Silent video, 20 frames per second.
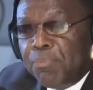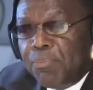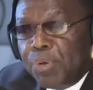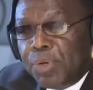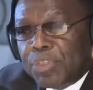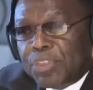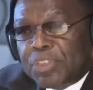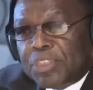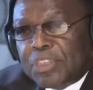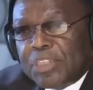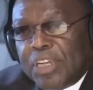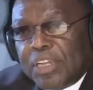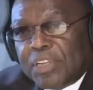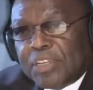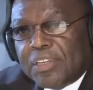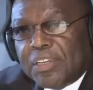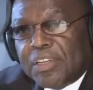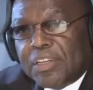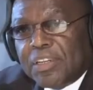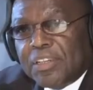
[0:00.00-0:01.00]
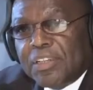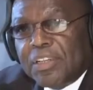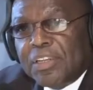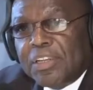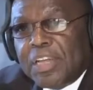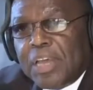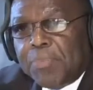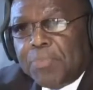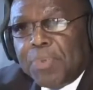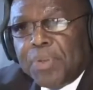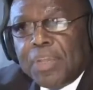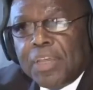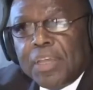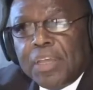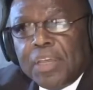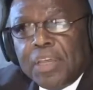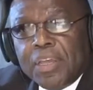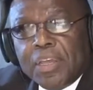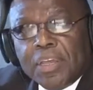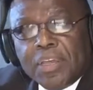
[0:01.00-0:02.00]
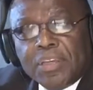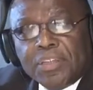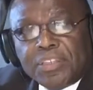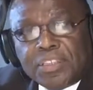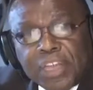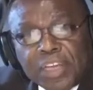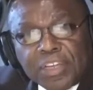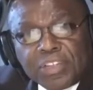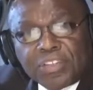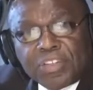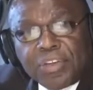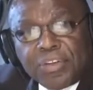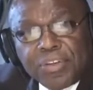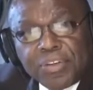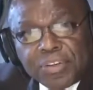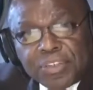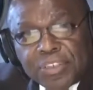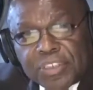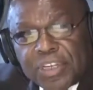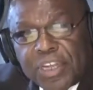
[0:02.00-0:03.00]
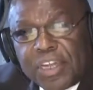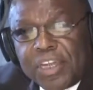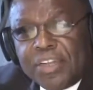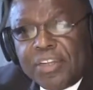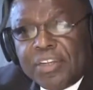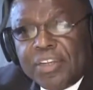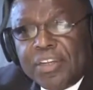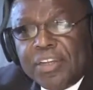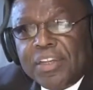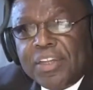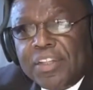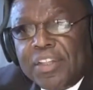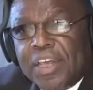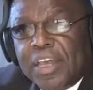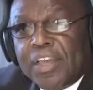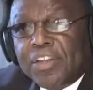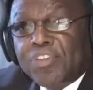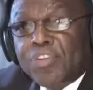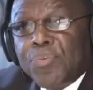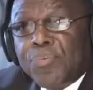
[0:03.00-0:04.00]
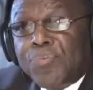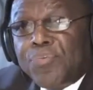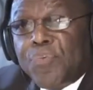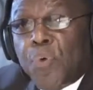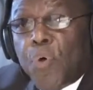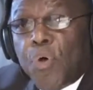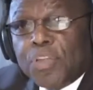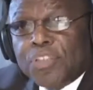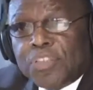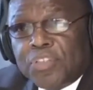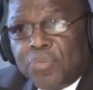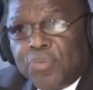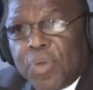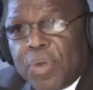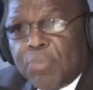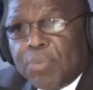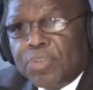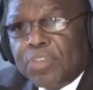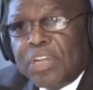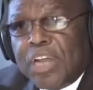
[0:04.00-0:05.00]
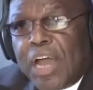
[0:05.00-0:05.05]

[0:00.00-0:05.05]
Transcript: Bush sent the Deputy Secretary of State there to force the rebels.